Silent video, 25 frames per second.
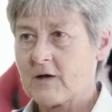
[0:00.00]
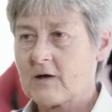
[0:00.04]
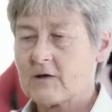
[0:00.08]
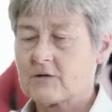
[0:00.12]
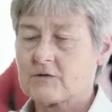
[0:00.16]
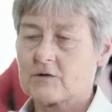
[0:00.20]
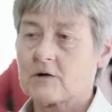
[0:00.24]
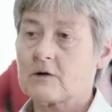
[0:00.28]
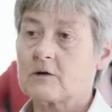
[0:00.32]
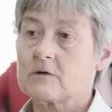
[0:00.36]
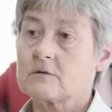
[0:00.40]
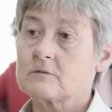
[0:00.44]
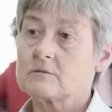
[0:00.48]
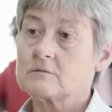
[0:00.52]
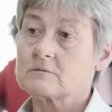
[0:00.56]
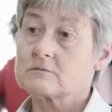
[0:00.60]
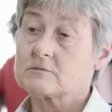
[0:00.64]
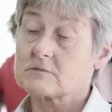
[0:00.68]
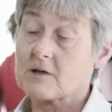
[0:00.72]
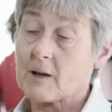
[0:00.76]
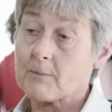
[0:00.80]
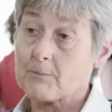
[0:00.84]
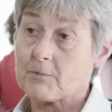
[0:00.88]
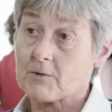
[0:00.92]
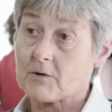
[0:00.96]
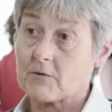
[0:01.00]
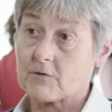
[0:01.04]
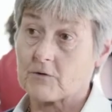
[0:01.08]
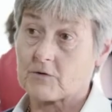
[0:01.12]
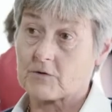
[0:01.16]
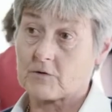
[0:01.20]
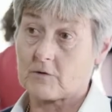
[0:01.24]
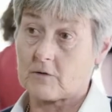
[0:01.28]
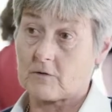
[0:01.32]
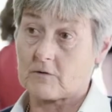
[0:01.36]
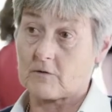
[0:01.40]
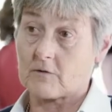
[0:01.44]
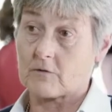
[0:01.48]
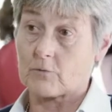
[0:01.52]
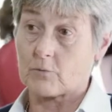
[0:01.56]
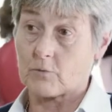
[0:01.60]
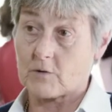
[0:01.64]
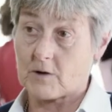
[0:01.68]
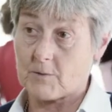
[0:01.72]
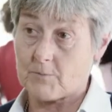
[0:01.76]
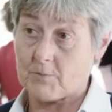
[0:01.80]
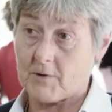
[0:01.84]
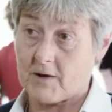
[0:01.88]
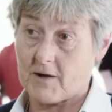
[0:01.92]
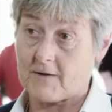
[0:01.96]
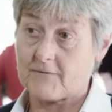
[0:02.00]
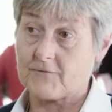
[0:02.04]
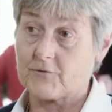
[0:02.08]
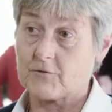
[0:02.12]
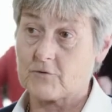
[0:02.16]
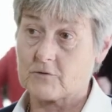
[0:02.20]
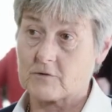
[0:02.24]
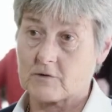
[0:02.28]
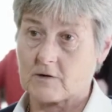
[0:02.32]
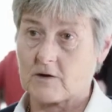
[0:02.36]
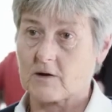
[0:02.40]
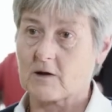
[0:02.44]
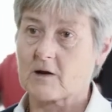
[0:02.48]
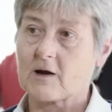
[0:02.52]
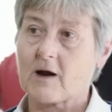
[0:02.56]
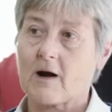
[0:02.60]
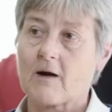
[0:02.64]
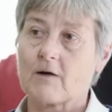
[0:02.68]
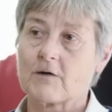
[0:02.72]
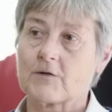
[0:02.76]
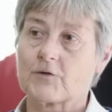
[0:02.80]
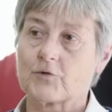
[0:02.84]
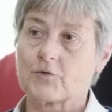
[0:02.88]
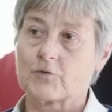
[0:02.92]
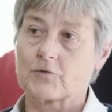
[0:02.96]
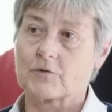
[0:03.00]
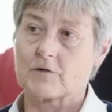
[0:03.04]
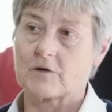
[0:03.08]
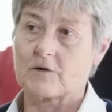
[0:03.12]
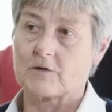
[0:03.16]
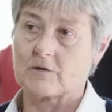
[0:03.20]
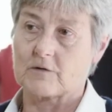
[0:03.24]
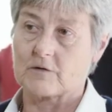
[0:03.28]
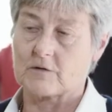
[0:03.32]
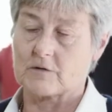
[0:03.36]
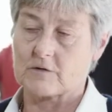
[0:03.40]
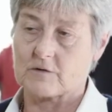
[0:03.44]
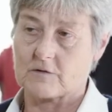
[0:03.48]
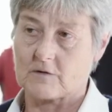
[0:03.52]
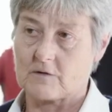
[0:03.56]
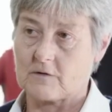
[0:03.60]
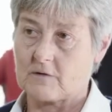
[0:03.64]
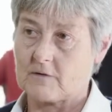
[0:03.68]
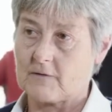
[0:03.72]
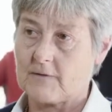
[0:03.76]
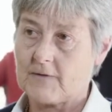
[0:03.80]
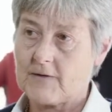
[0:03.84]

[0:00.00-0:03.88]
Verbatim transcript: So that bit of research is really powerful and I encourage all teachers to